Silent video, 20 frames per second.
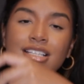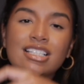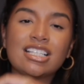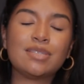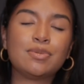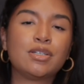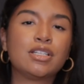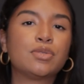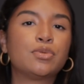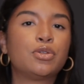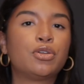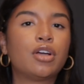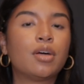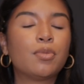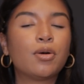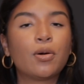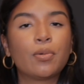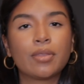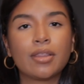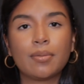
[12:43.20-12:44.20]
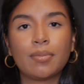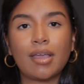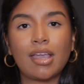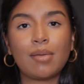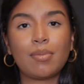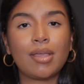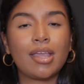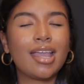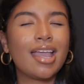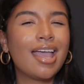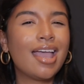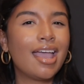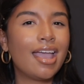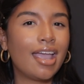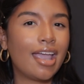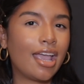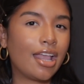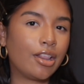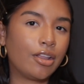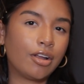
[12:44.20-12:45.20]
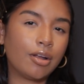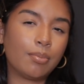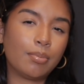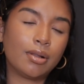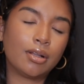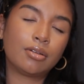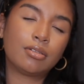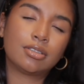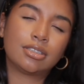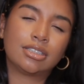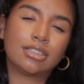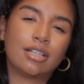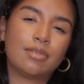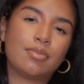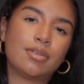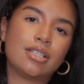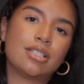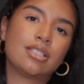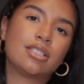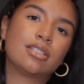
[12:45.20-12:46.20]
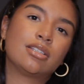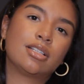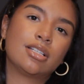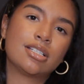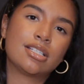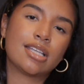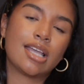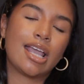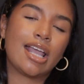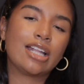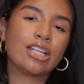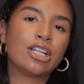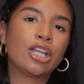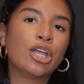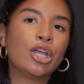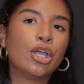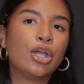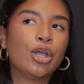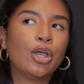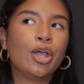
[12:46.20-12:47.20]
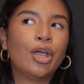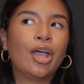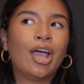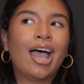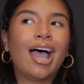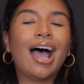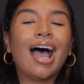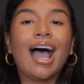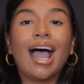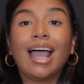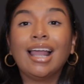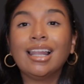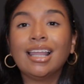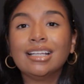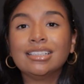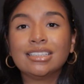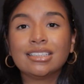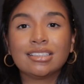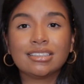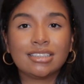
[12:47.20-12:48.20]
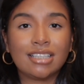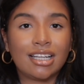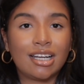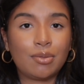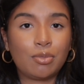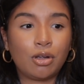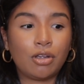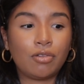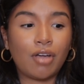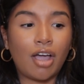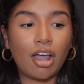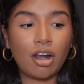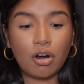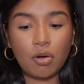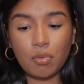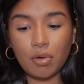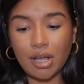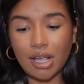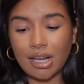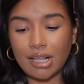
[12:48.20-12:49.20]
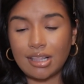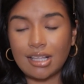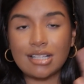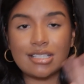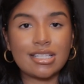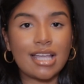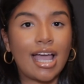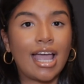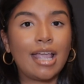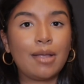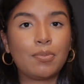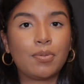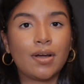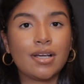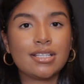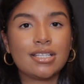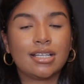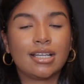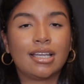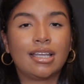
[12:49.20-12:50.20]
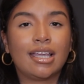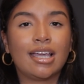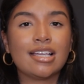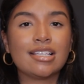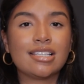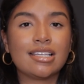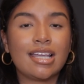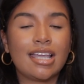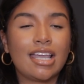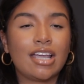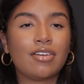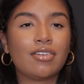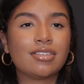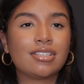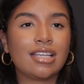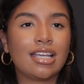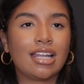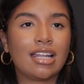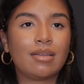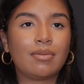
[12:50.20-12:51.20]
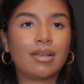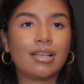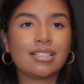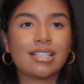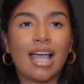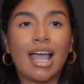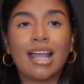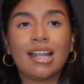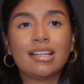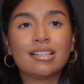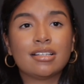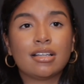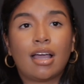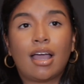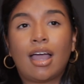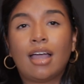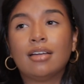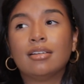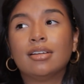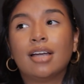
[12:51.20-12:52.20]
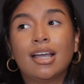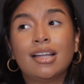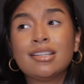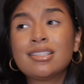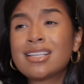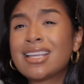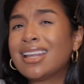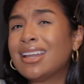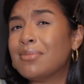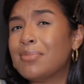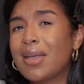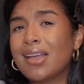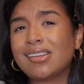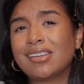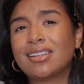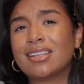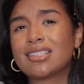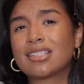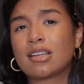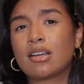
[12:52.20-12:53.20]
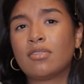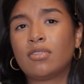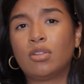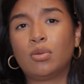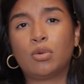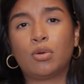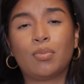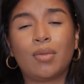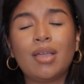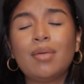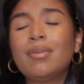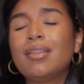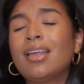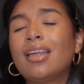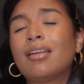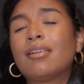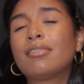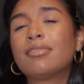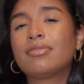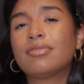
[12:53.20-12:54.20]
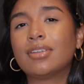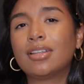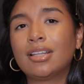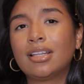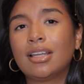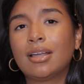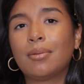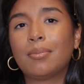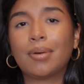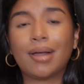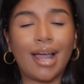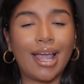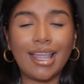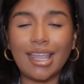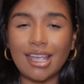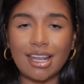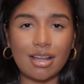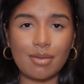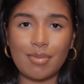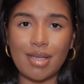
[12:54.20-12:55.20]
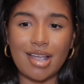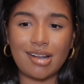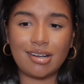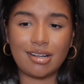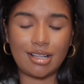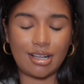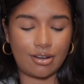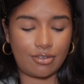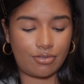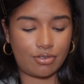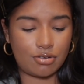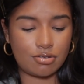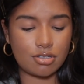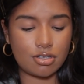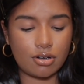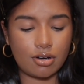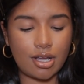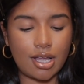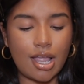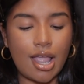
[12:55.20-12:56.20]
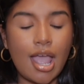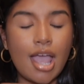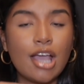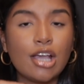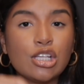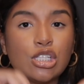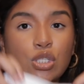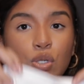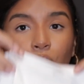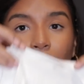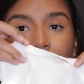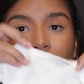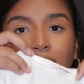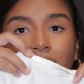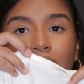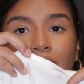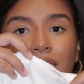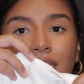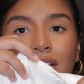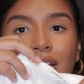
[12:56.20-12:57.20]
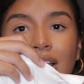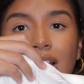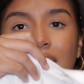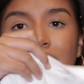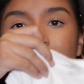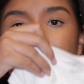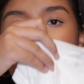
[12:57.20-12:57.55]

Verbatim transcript: is because when you come home with the baby and their umbilical stump is still attached I like to just let it breathe. I don't want anything tight pressing against it, irritating because I, I, I just can't imagine it's comfortable. Maybe they don't feel it, but I can't imagine that it feels great. So I love these